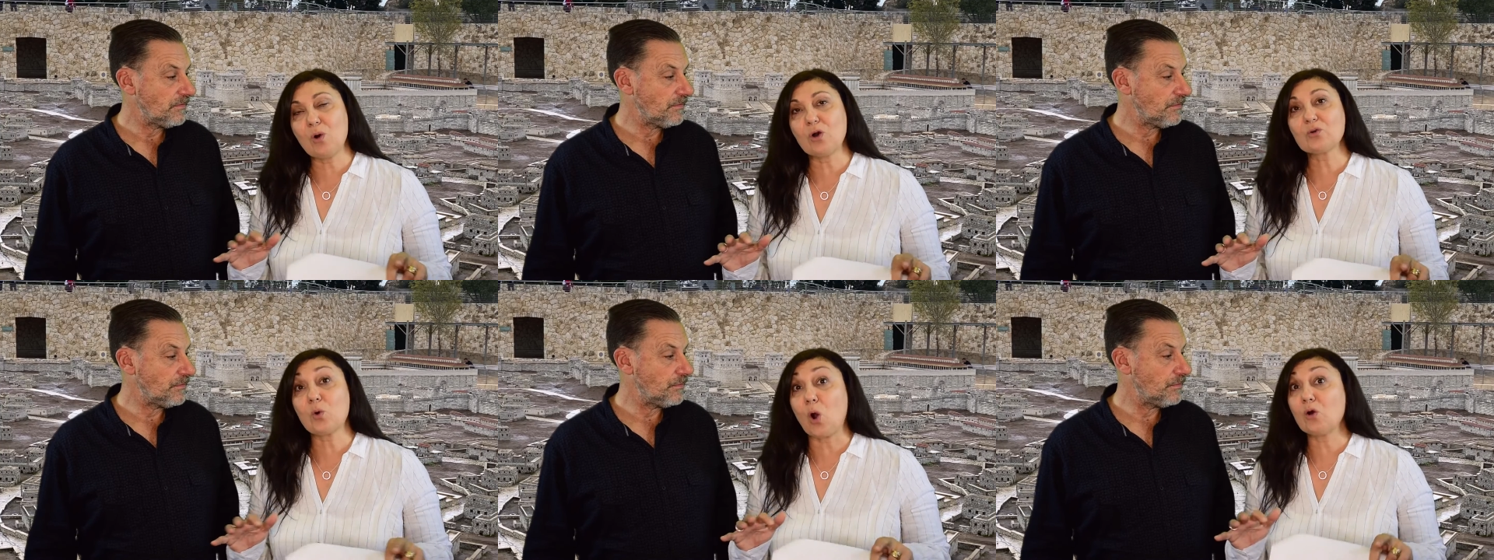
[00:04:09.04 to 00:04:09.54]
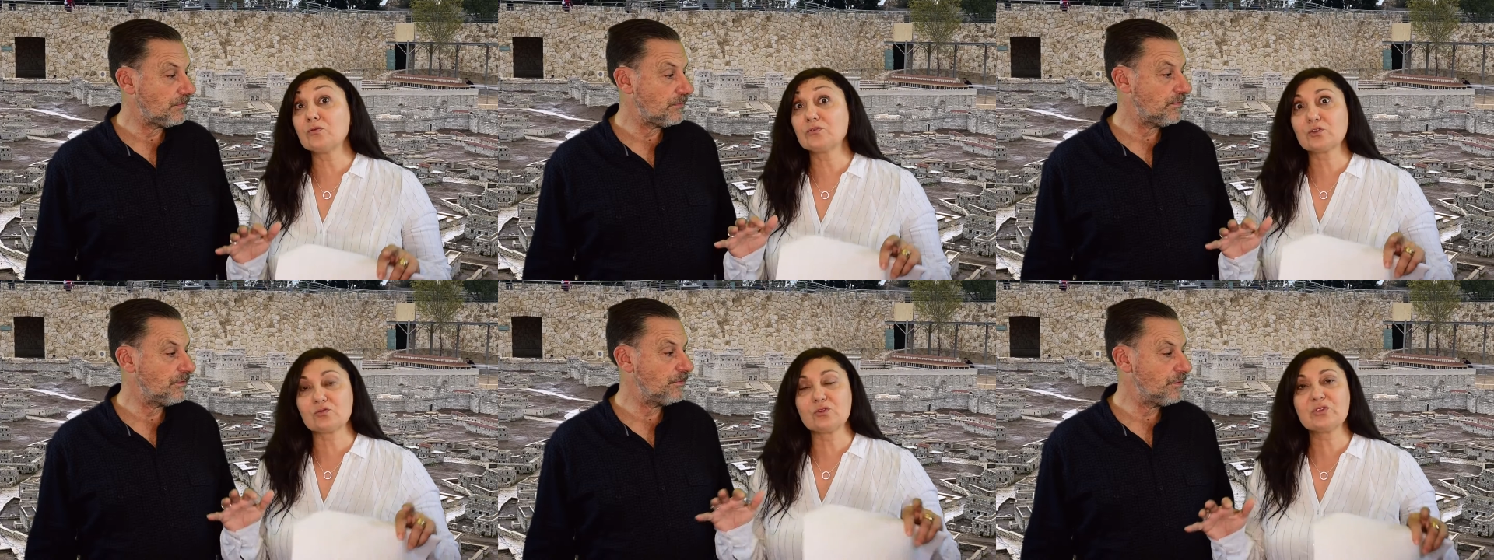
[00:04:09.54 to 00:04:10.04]
Speaker 1: model of
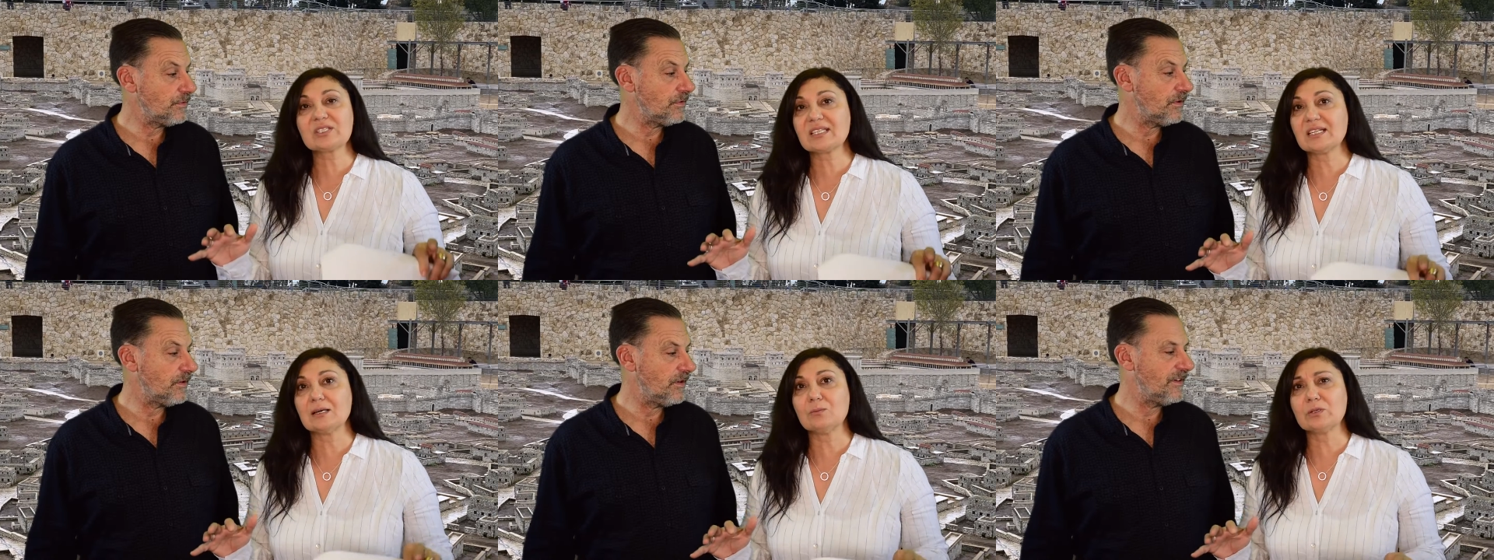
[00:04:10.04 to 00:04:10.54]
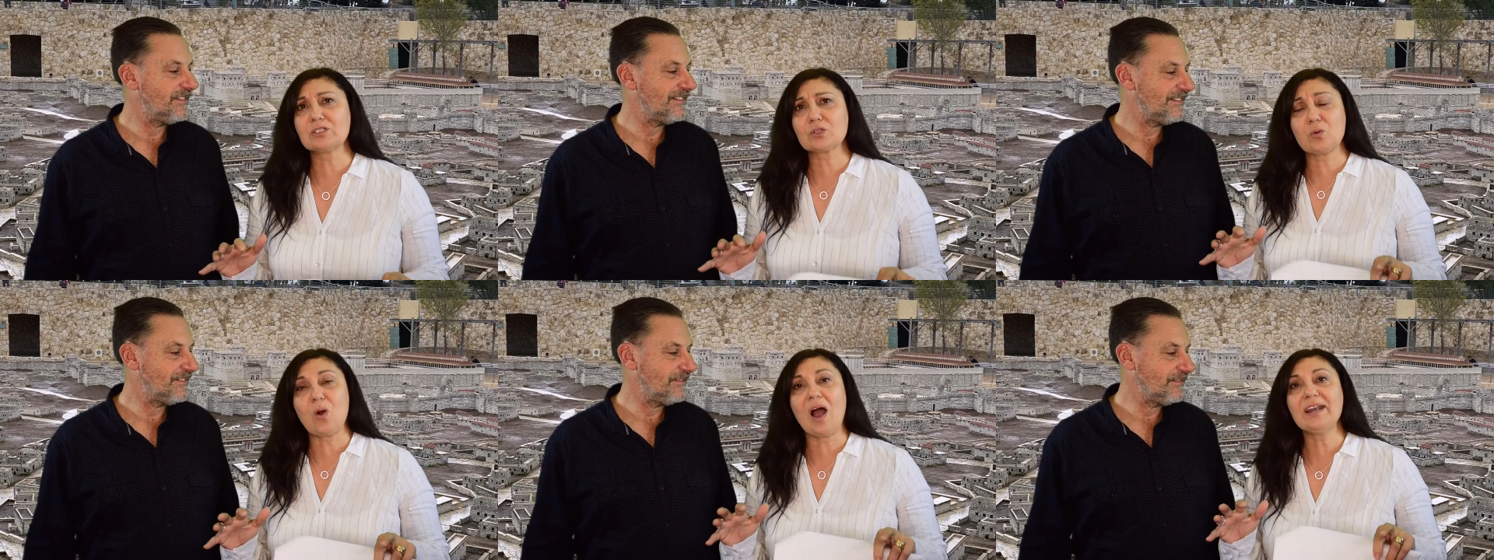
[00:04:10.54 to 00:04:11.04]
Jerusalem, which is
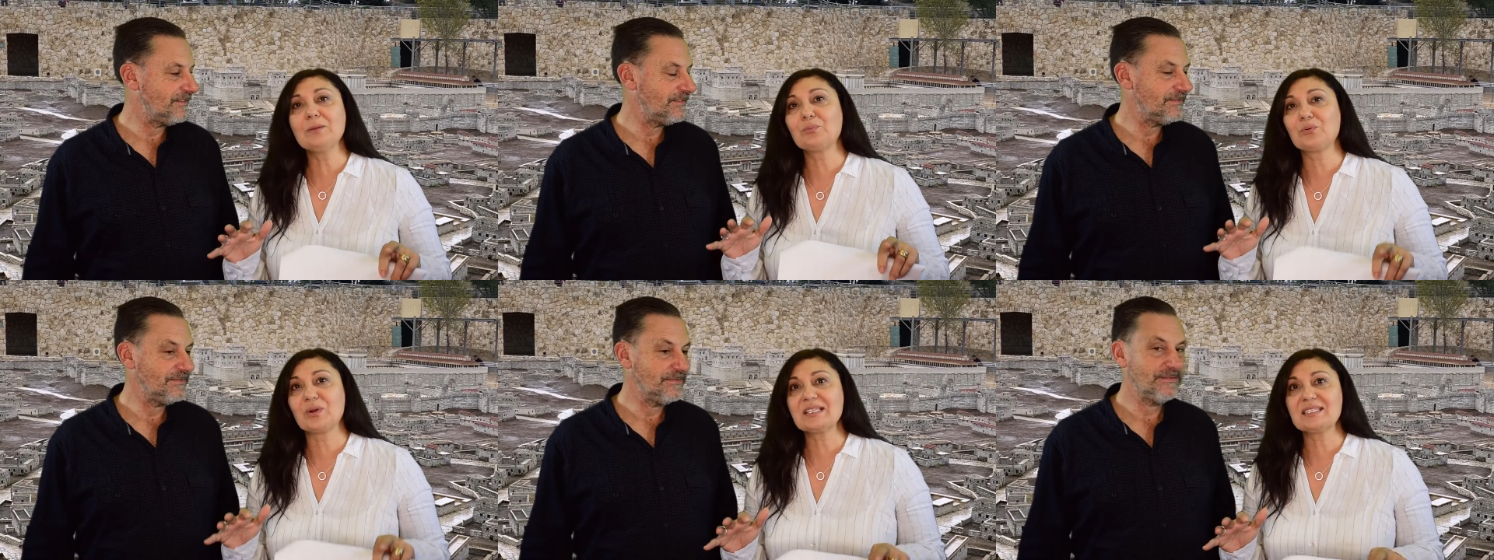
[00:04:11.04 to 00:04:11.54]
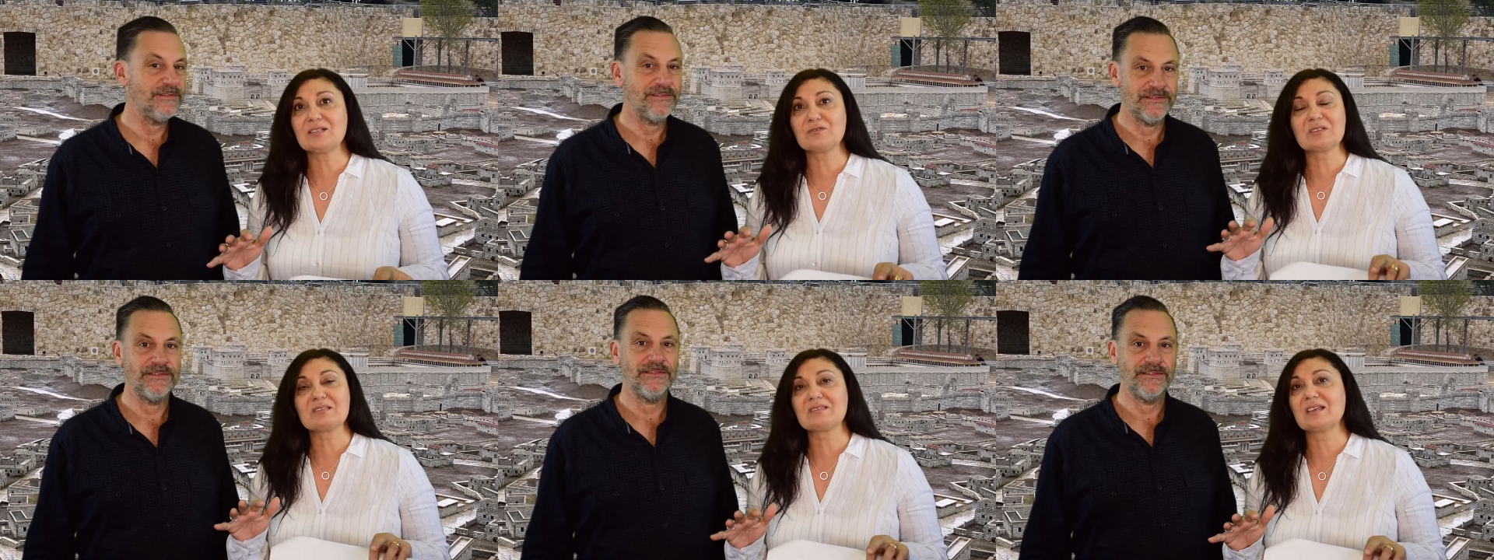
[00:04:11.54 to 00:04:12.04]
quite impressive
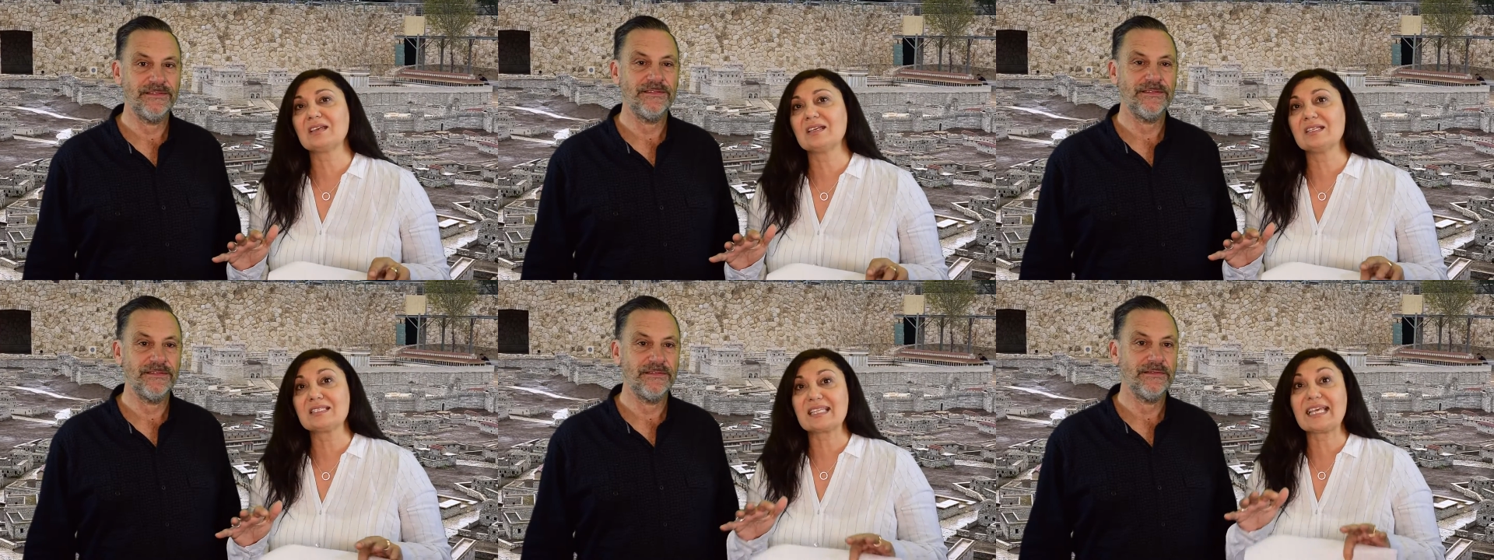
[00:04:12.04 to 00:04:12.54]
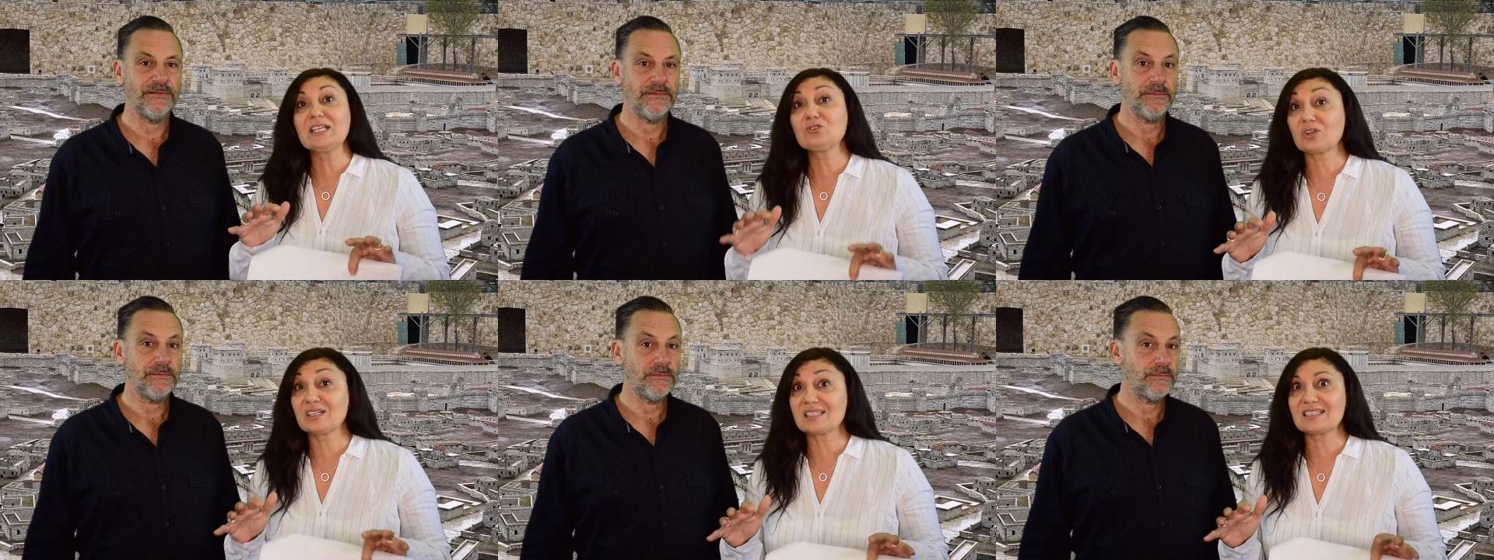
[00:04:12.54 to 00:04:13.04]
to see its
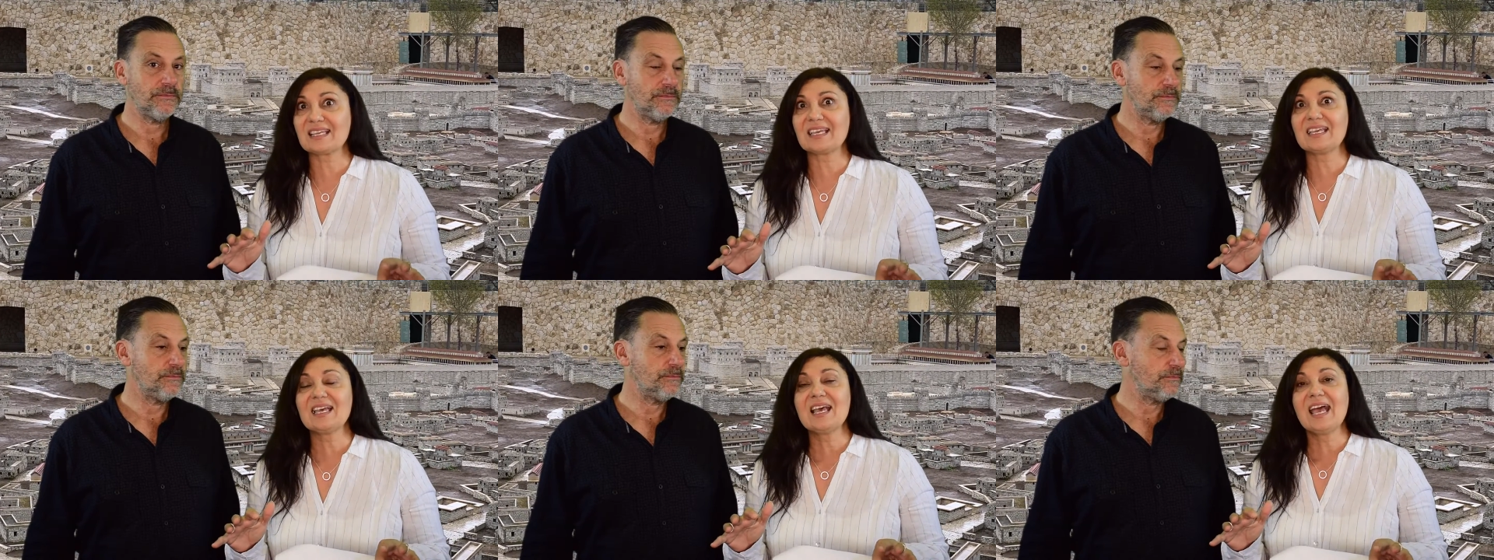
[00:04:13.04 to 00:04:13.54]
intricacy